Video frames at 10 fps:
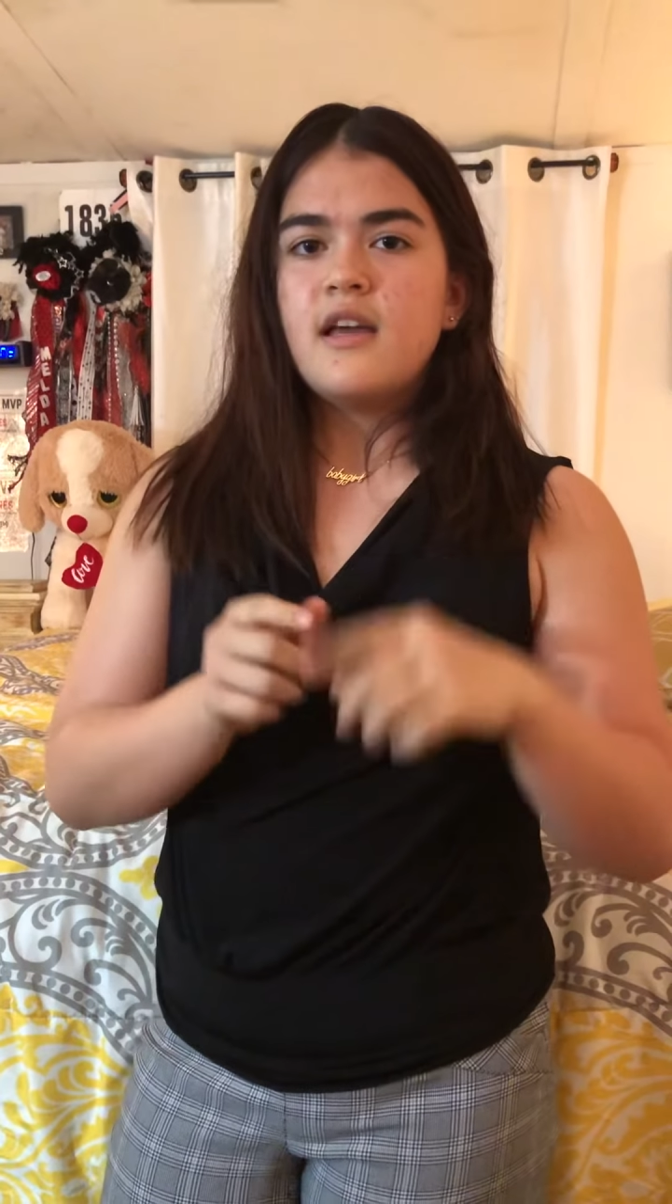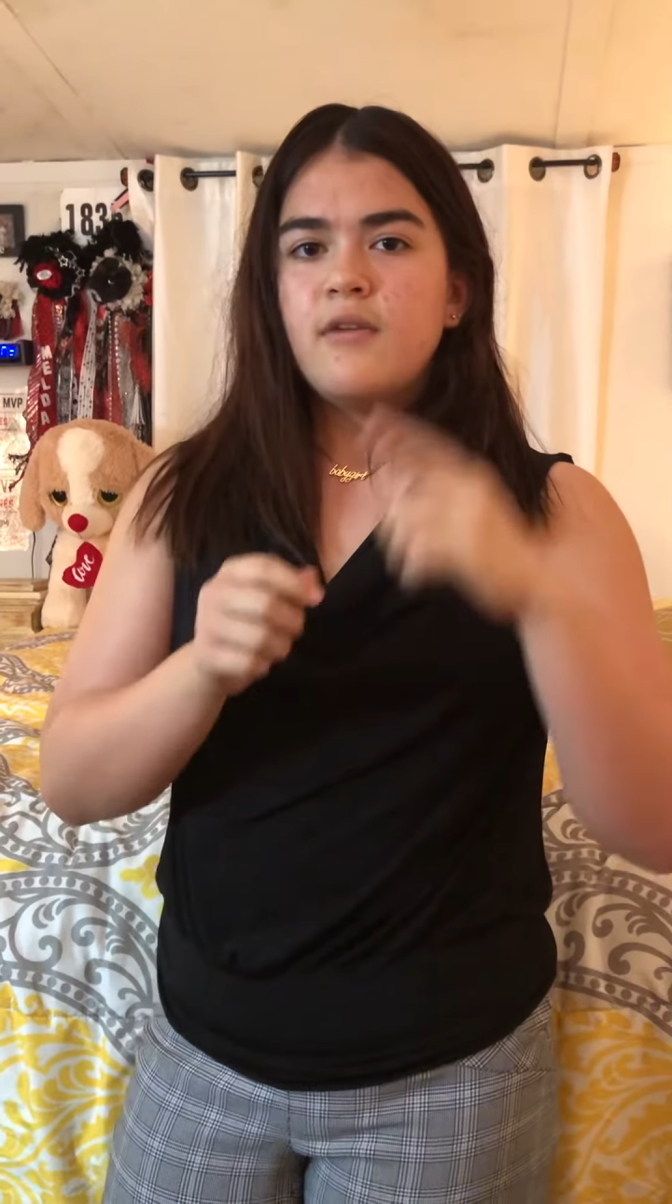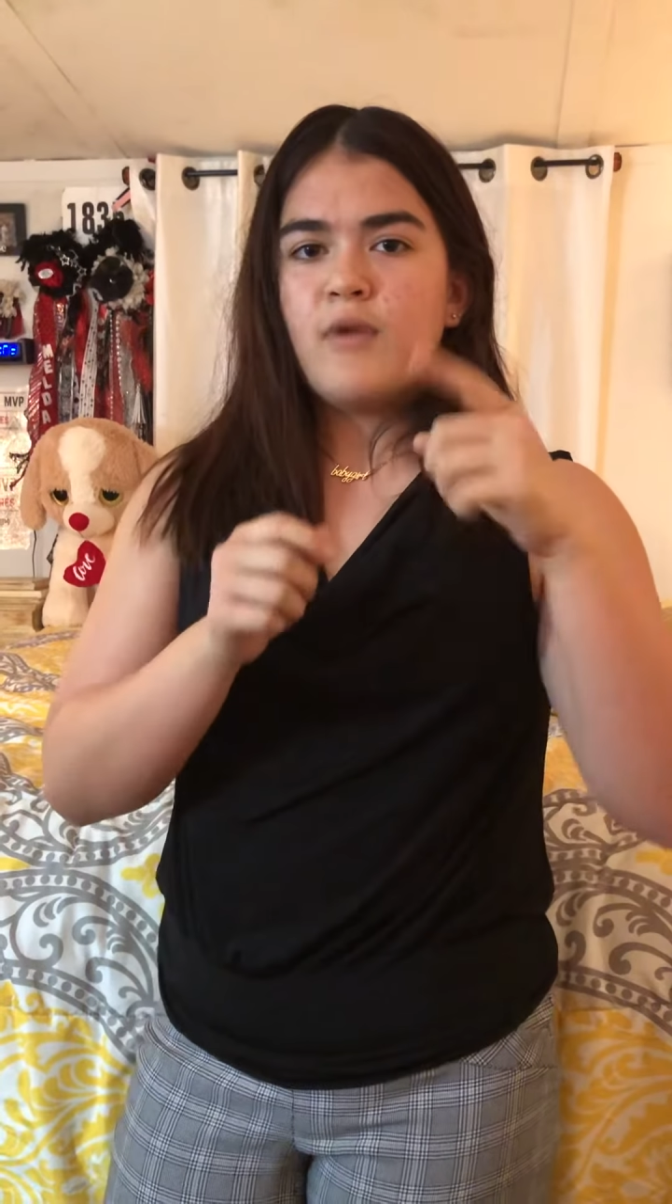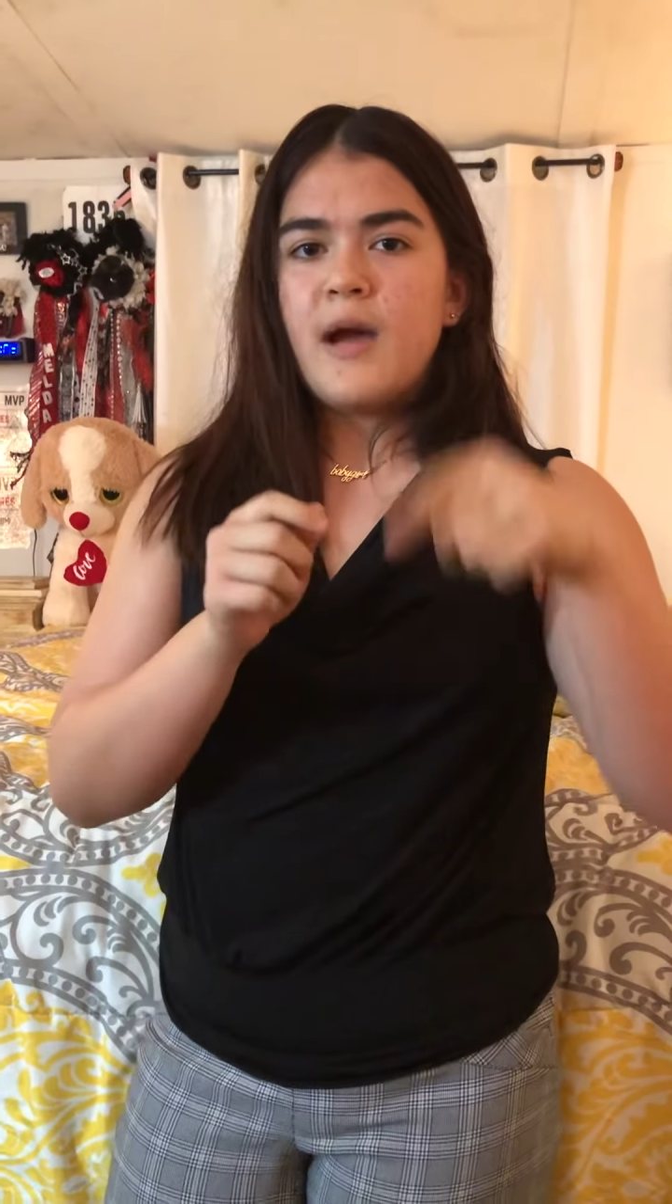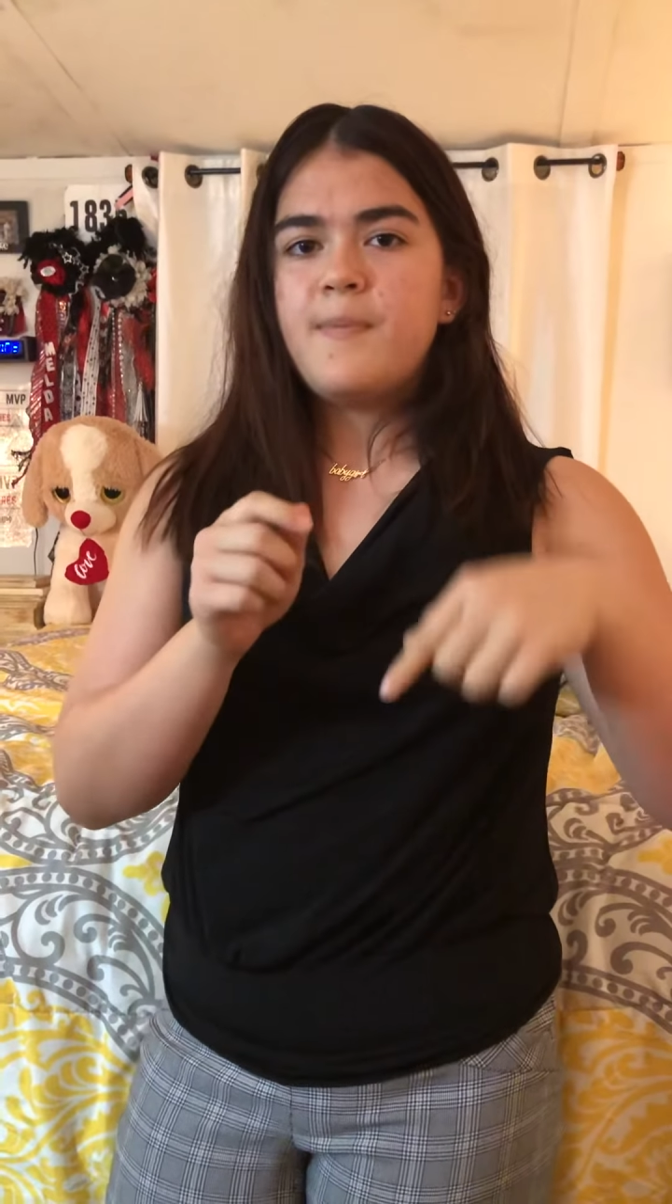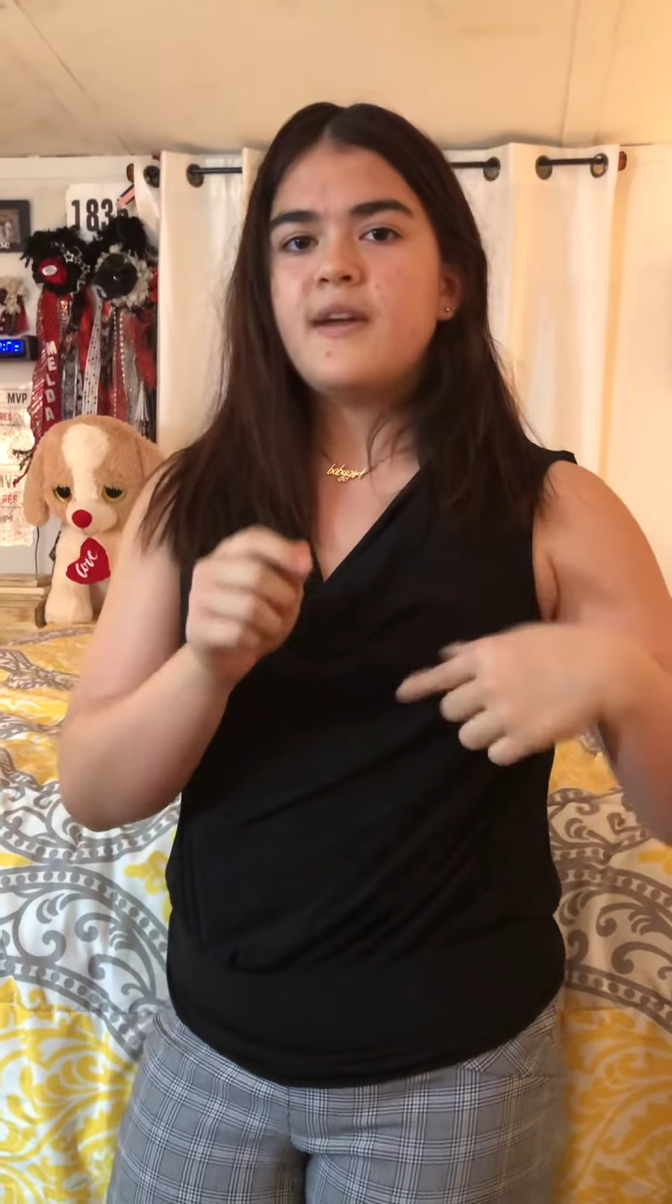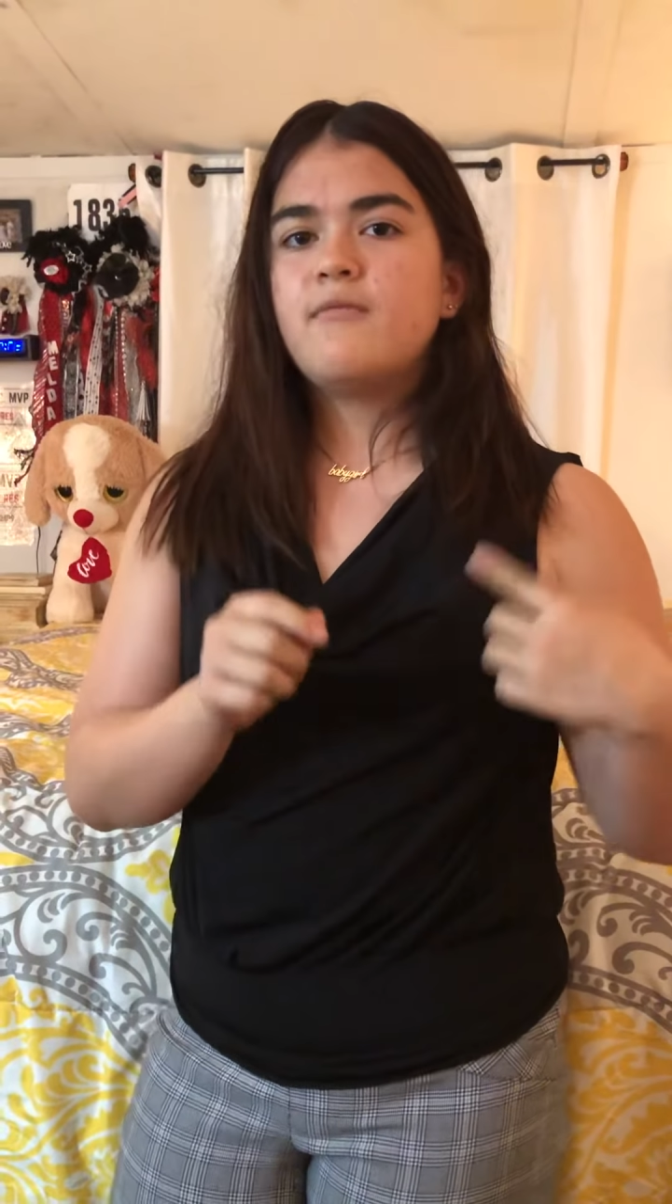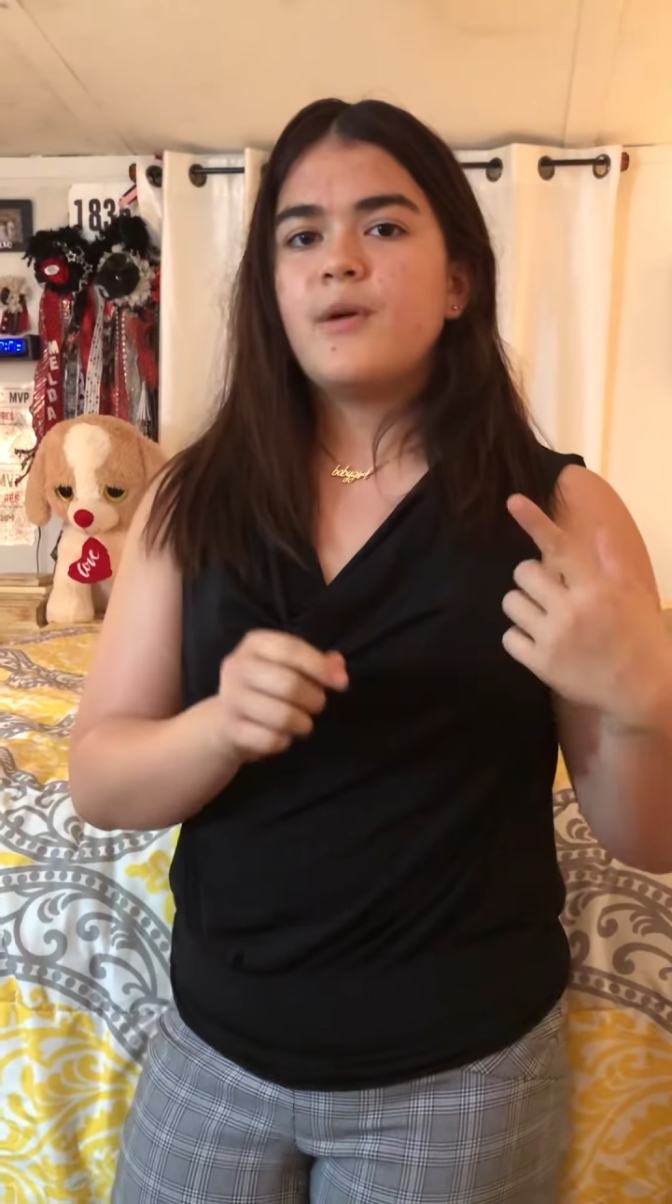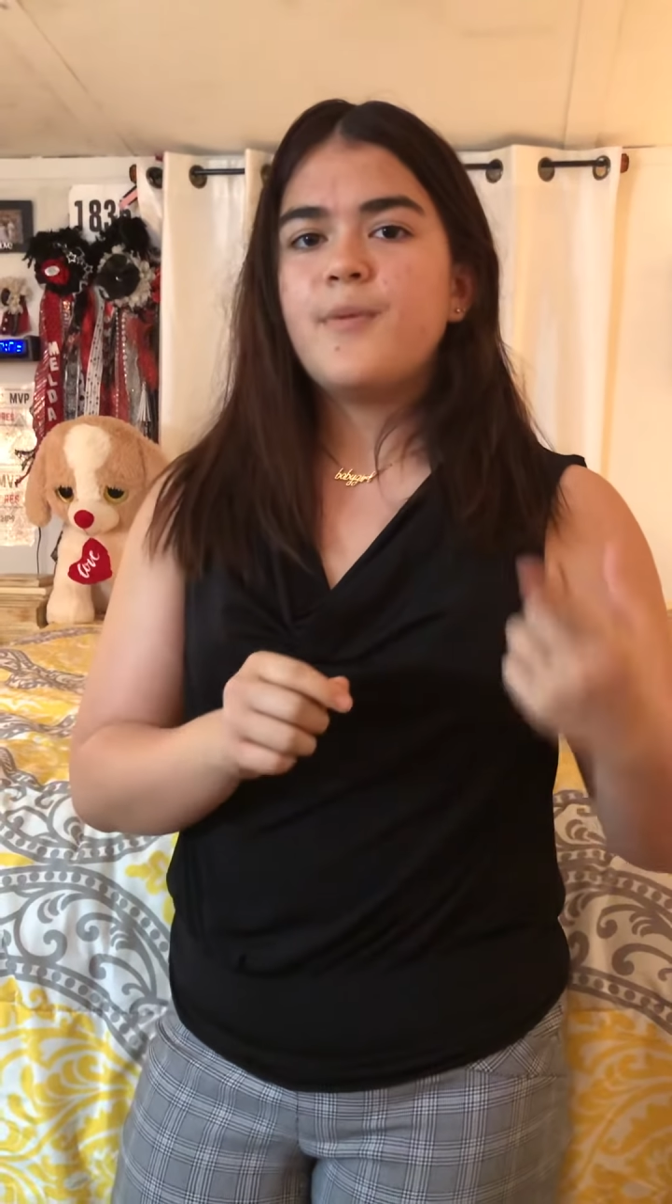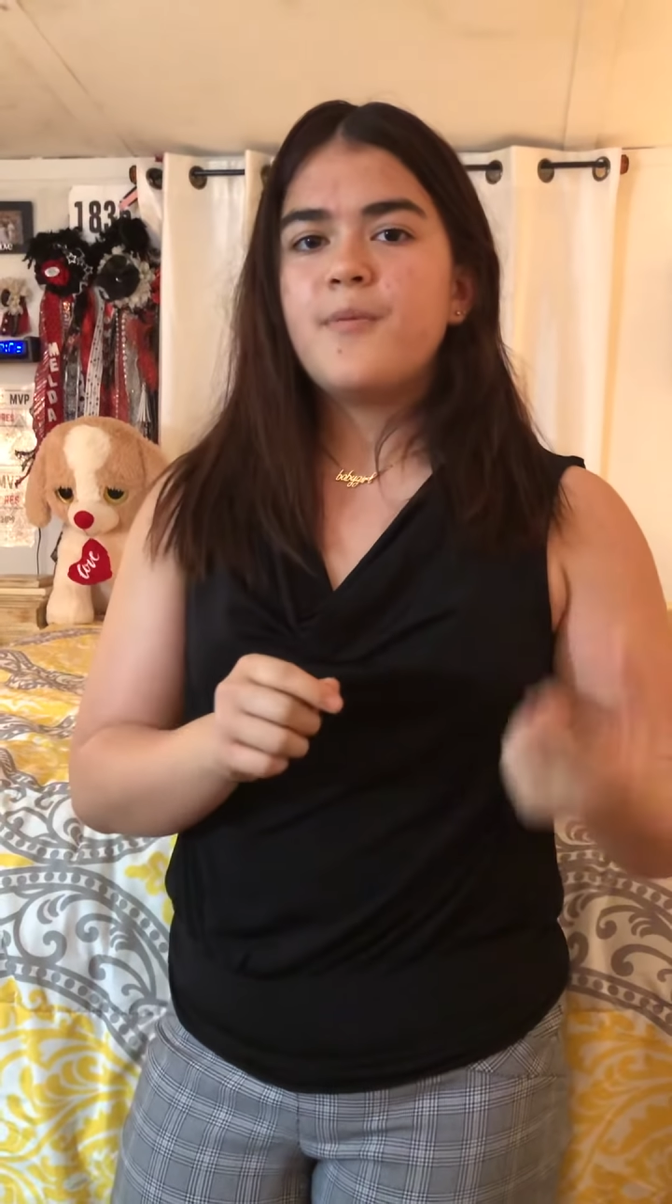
wrap it in rubber